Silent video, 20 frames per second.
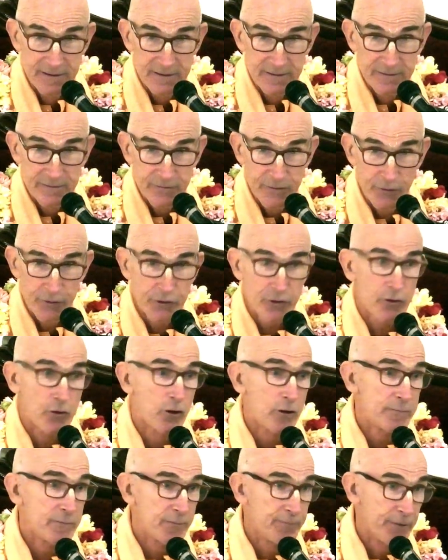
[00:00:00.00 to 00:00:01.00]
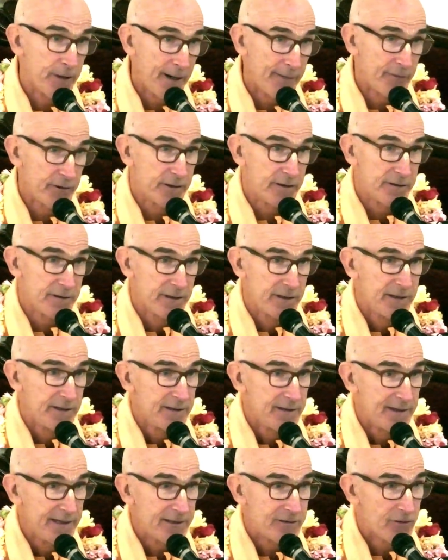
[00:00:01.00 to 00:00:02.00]
To the Korma Brahmana,
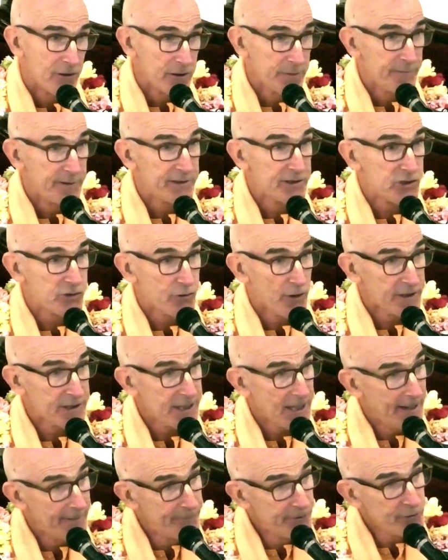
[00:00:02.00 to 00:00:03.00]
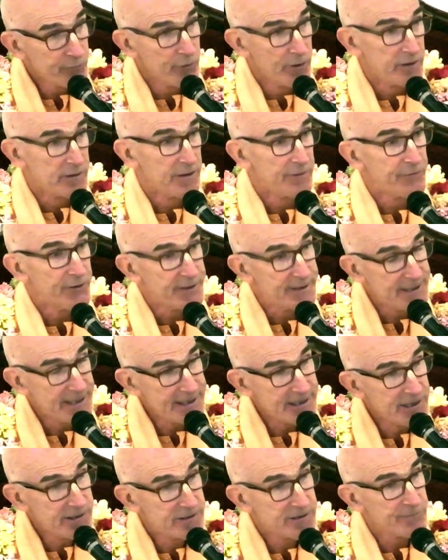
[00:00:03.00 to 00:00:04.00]
he told them, instruct everyone of the
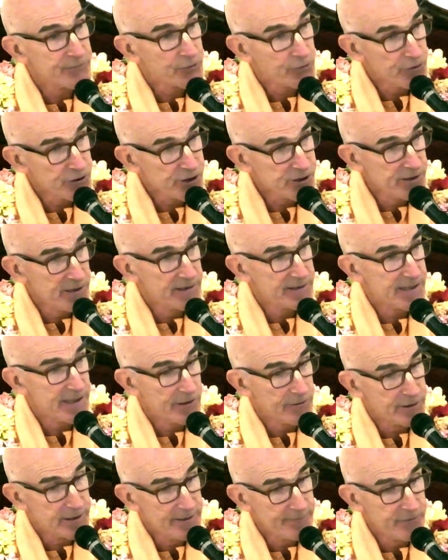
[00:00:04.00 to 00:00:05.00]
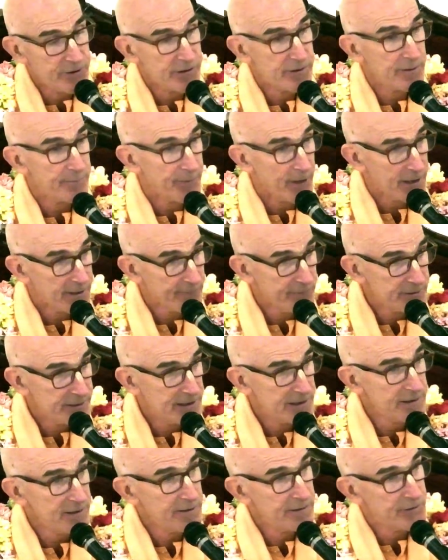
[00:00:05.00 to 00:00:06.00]
teachings of Krishna as they are given in the Bhagavad
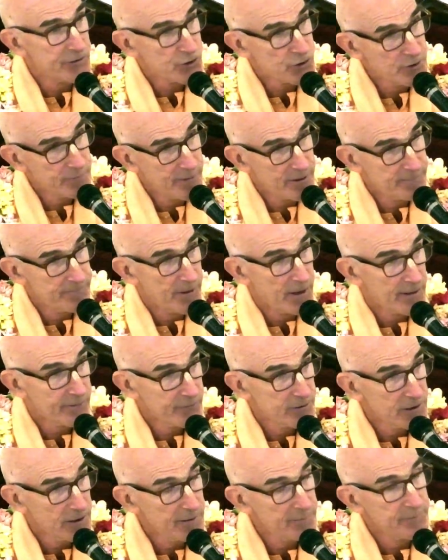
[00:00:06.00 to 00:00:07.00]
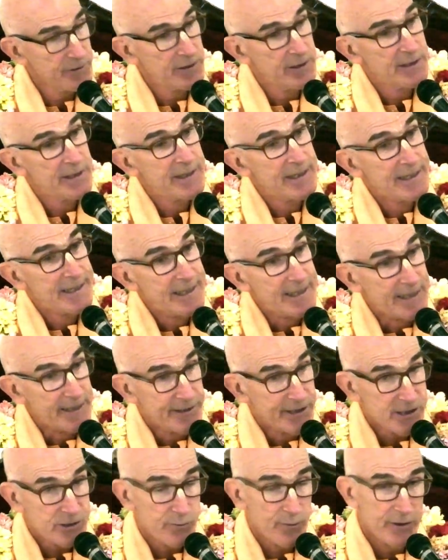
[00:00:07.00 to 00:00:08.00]
Gita and the Srimad Bhagavatam. In
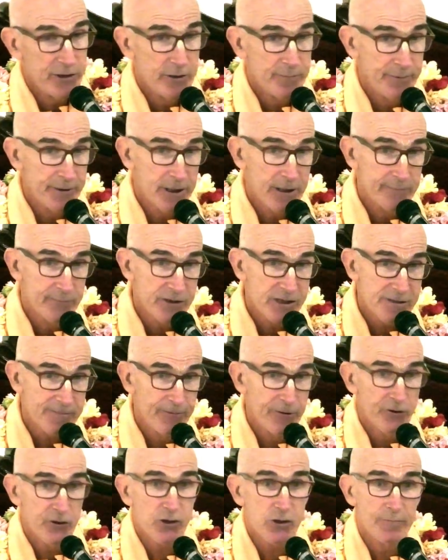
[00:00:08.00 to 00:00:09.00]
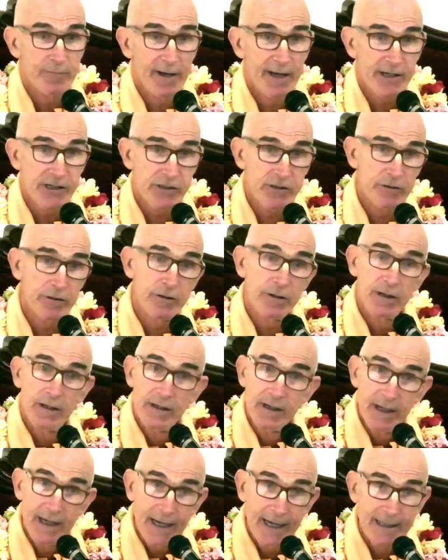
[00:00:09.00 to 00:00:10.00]
this way, you become a spiritual master
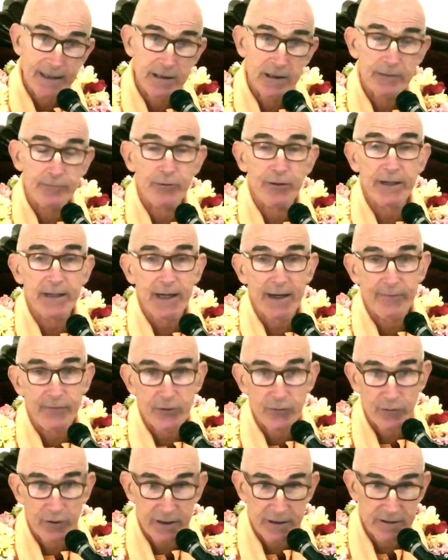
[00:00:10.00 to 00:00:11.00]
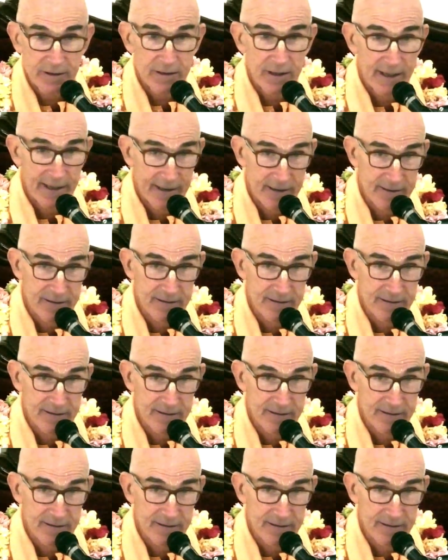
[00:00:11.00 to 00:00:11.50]
and liberate everyone in the land.